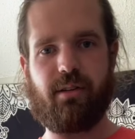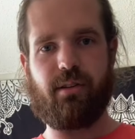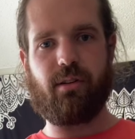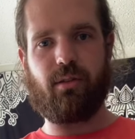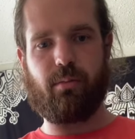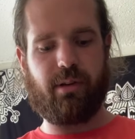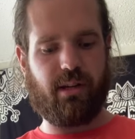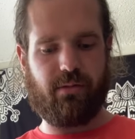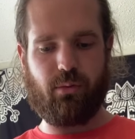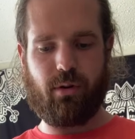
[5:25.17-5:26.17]
they're a little big.
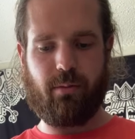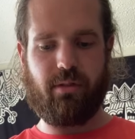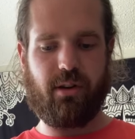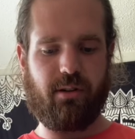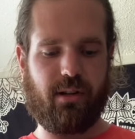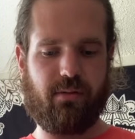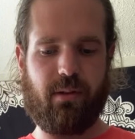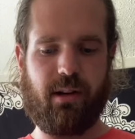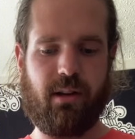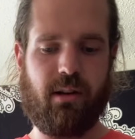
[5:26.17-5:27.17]
If you want them thinner, that's
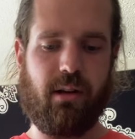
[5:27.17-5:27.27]
fine.